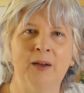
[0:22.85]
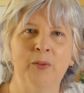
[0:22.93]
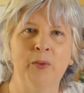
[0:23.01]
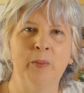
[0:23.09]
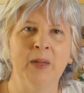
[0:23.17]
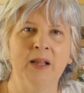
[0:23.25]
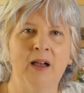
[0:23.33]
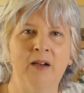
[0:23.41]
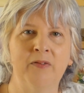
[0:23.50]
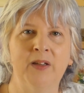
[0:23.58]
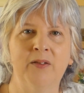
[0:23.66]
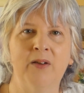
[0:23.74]
will be
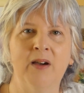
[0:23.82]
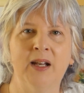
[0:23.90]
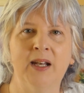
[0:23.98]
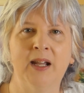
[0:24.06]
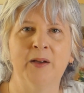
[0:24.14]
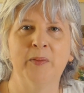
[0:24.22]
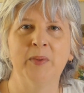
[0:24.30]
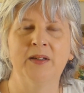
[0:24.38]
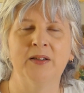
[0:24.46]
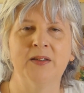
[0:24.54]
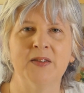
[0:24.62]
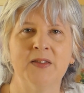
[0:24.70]
laughing right now
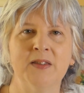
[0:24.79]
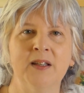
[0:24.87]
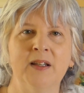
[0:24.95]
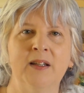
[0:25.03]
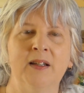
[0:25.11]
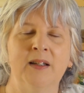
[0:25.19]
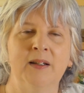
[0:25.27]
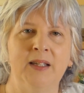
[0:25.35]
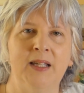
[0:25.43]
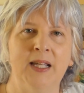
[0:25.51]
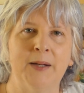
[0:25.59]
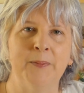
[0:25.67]
because
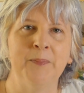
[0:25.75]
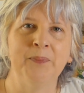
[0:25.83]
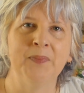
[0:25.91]
yeah.